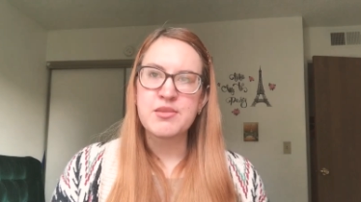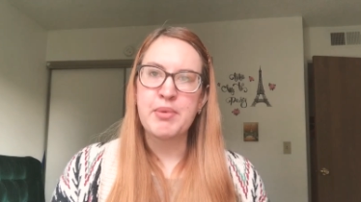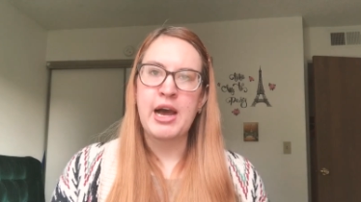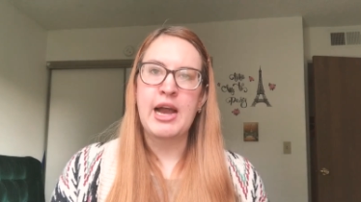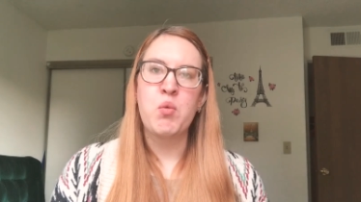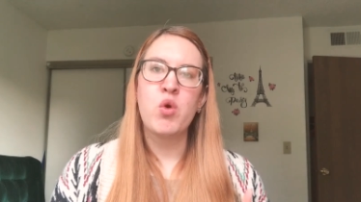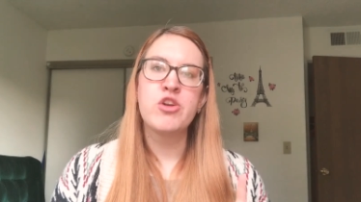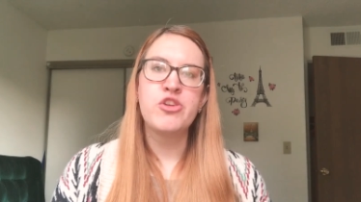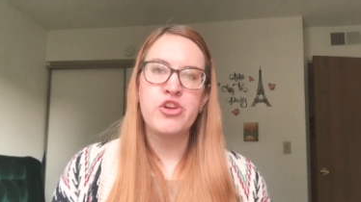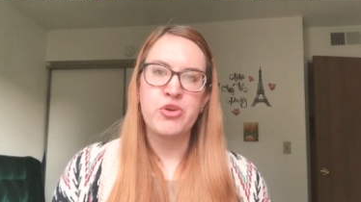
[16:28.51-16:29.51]
but I wore
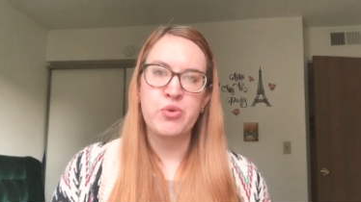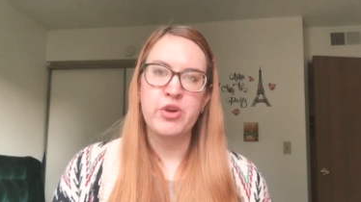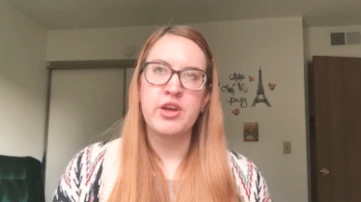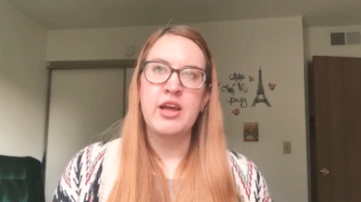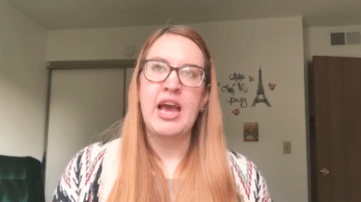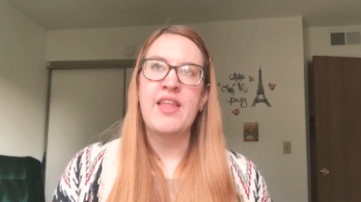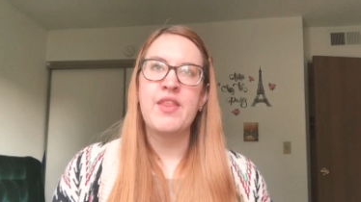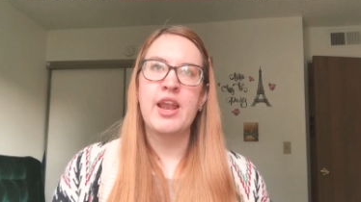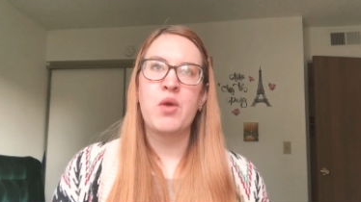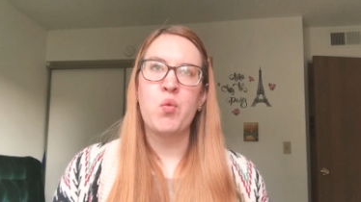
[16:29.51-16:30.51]
nude and
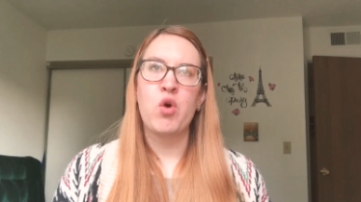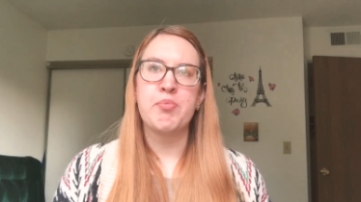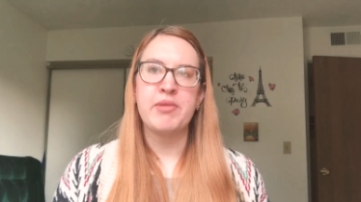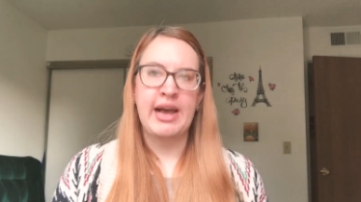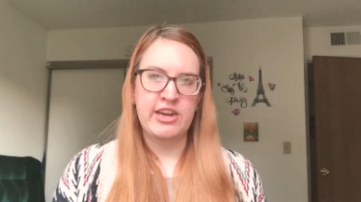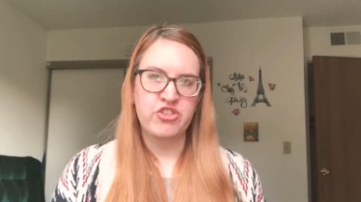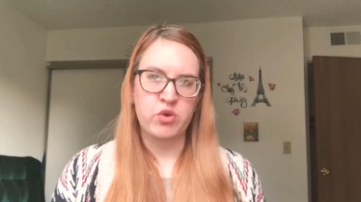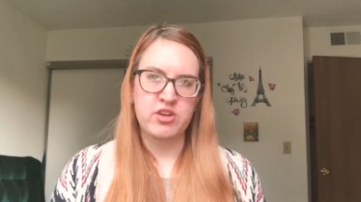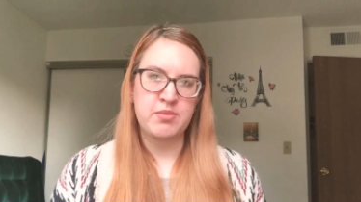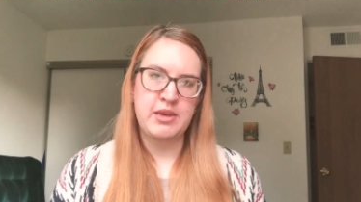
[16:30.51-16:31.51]
then I wore black
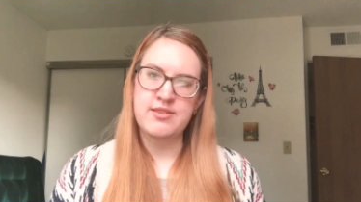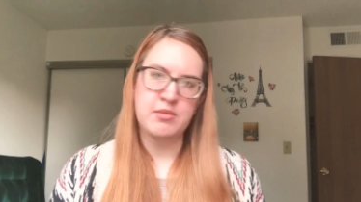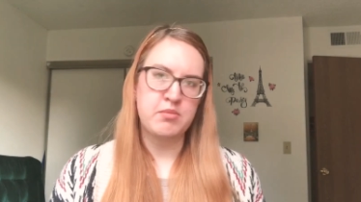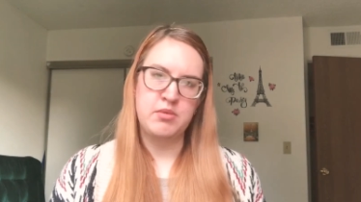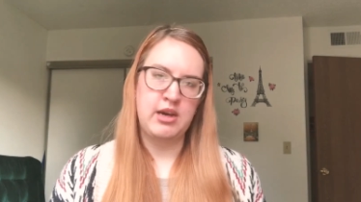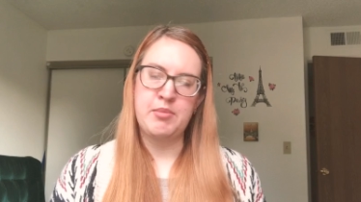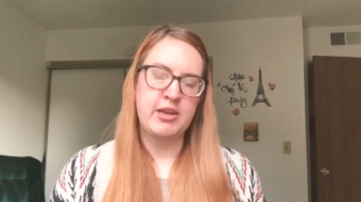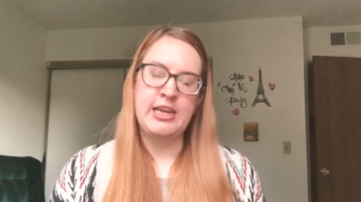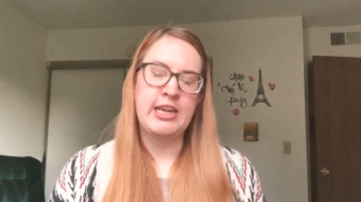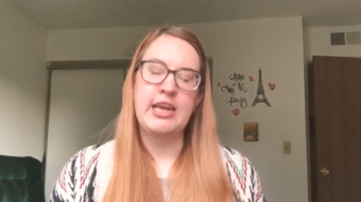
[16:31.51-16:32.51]
shorts because I'm
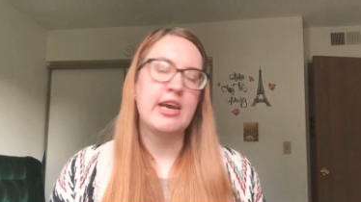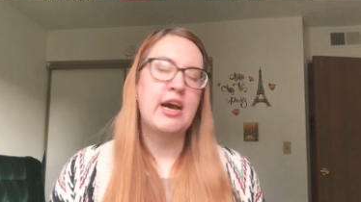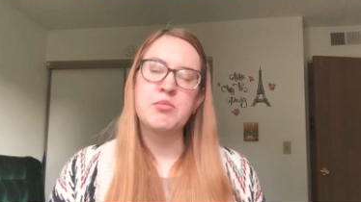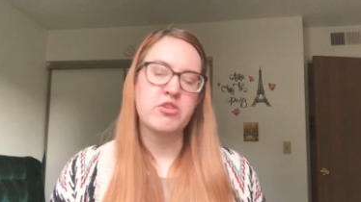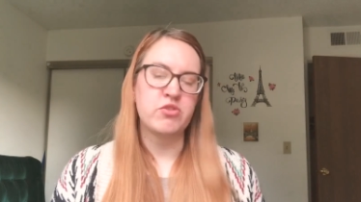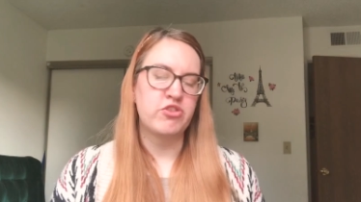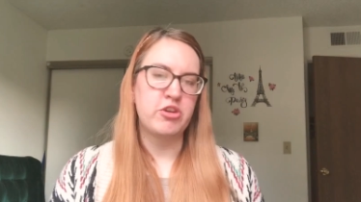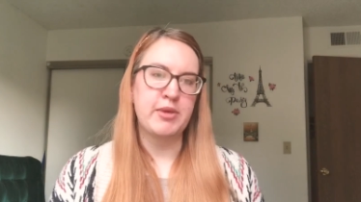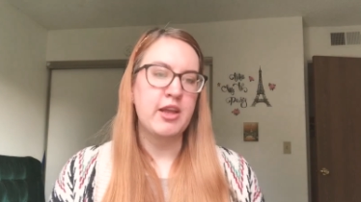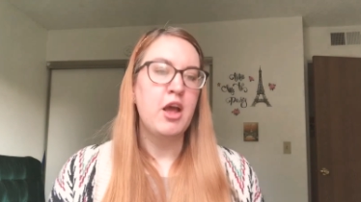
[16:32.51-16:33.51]
an idiot. I'm so
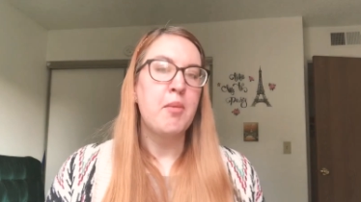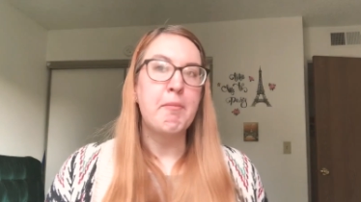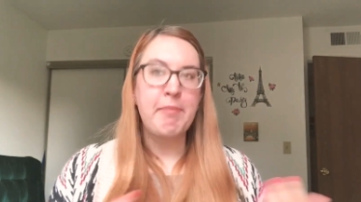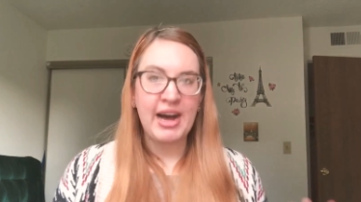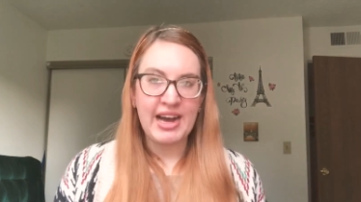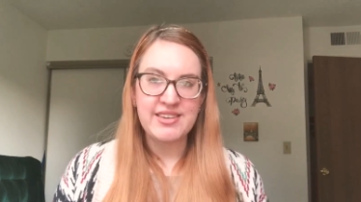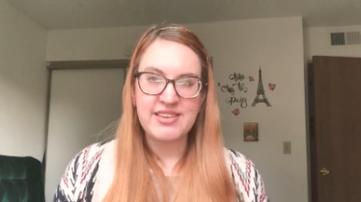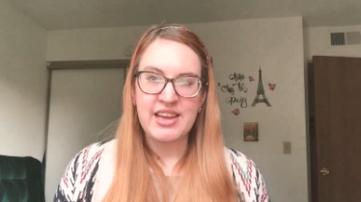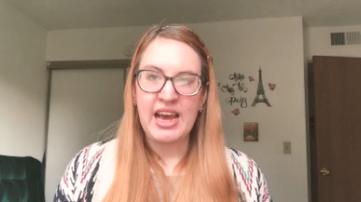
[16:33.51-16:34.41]
stupid. But